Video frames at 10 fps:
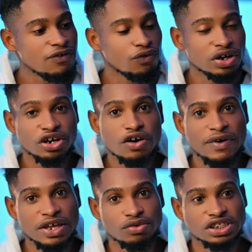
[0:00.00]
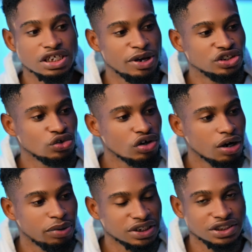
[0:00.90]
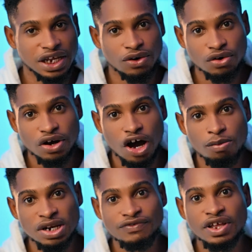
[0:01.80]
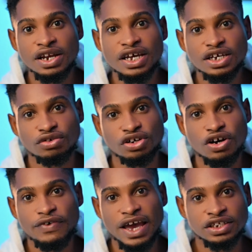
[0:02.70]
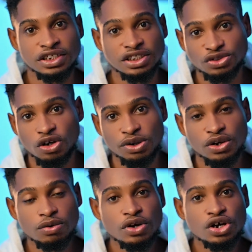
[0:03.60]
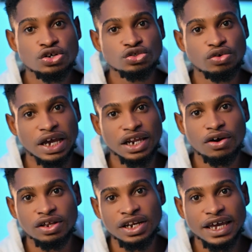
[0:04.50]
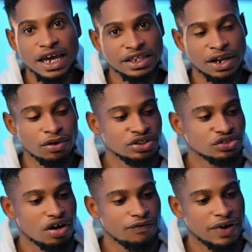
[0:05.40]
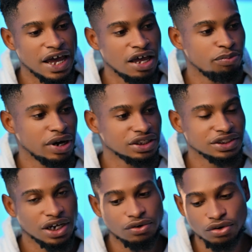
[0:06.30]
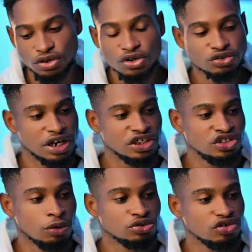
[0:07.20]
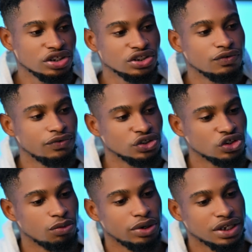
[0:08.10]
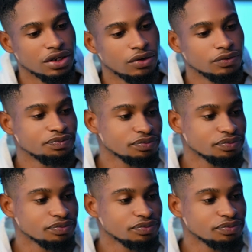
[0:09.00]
And if you want the raw file to this image so you can practice along, I'll be leaving a link to the raw file in the description below. So you can click on the link and download this raw file and practice along. So let's jump straight into Photoshop right now.